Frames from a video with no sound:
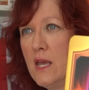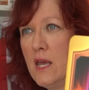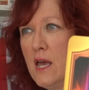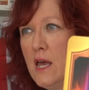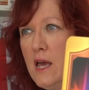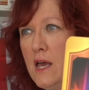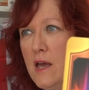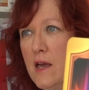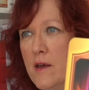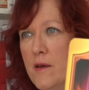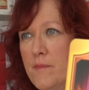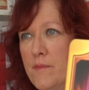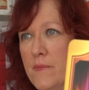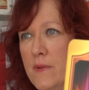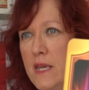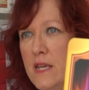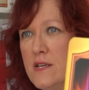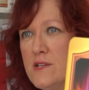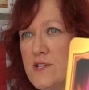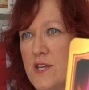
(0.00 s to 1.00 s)

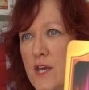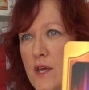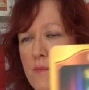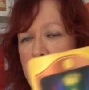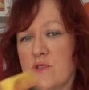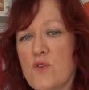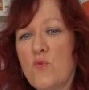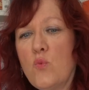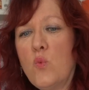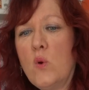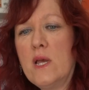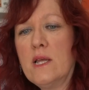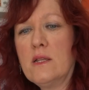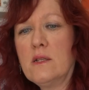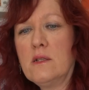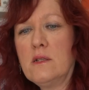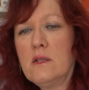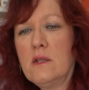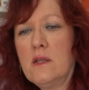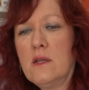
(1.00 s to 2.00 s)
in terms of
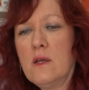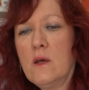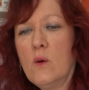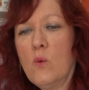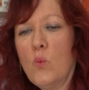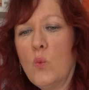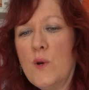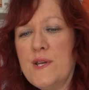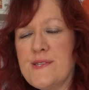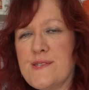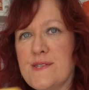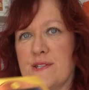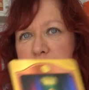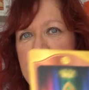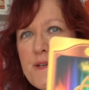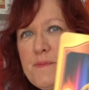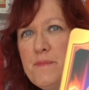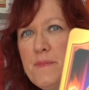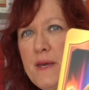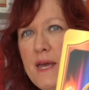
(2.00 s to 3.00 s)
will,
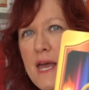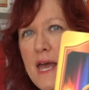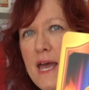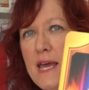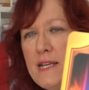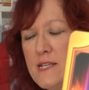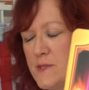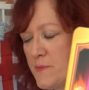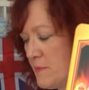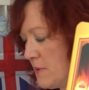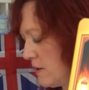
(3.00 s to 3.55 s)
wisdom, and